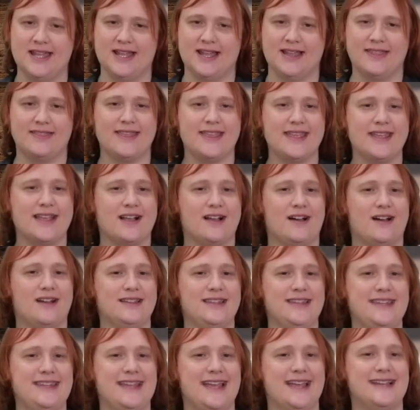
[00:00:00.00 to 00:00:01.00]
they
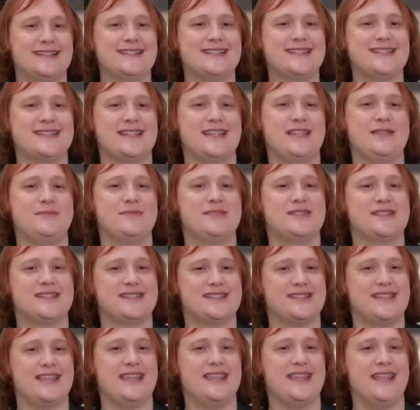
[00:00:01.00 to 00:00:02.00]
can't yet seem to
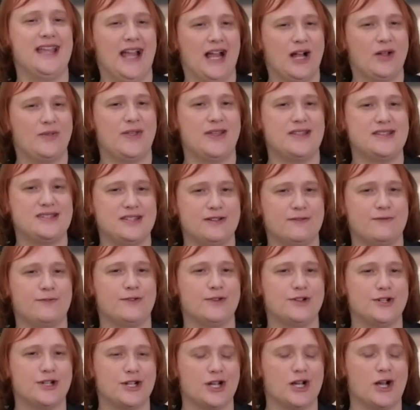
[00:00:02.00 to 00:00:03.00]
see how their
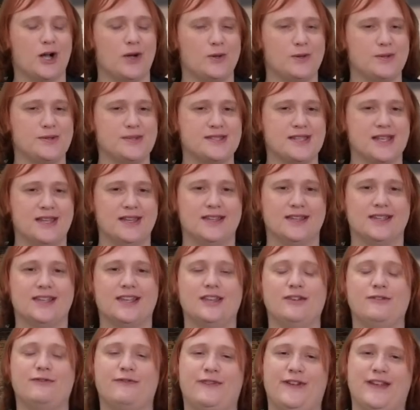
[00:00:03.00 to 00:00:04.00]
different goals
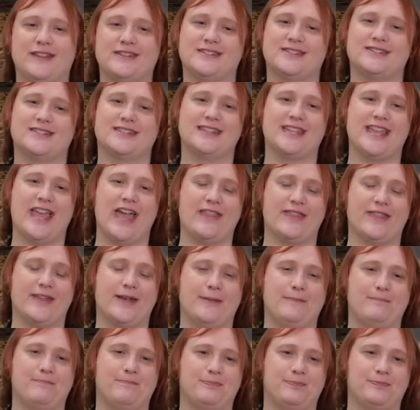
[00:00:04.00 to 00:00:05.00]
can fit
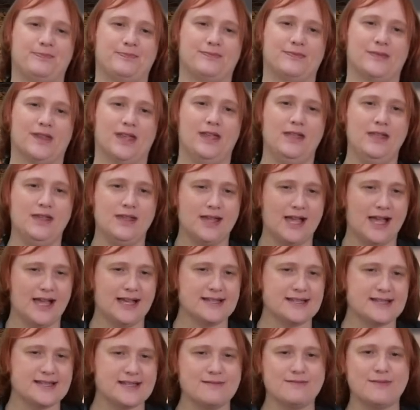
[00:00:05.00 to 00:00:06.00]
together.
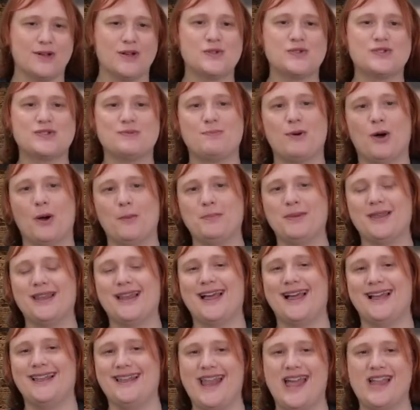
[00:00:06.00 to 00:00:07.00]
As the most
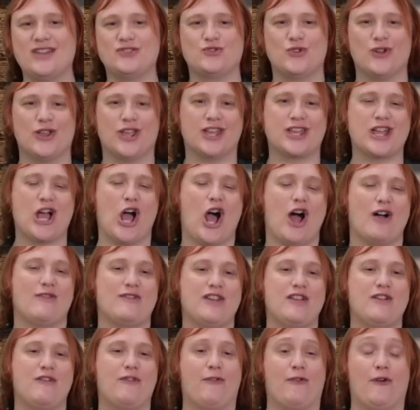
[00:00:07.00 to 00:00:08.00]
popular electric car
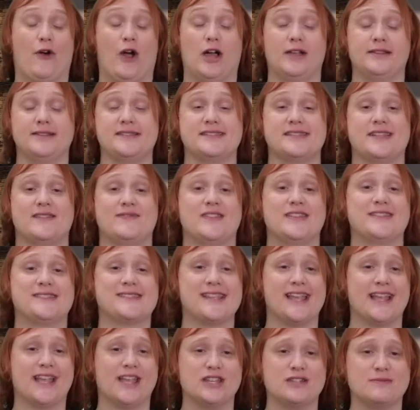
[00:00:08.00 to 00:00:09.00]
in France and the
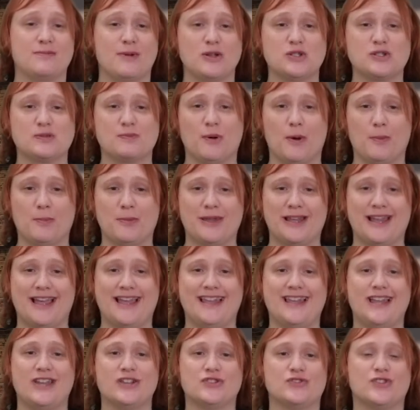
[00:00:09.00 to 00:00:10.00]
second most popular
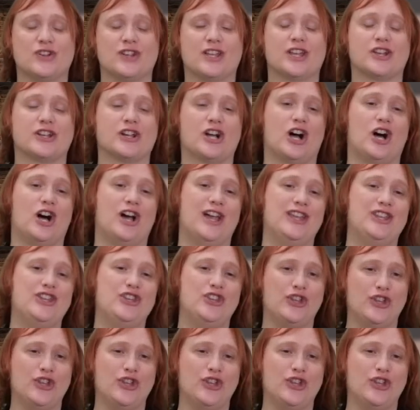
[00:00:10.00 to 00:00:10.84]
electric car in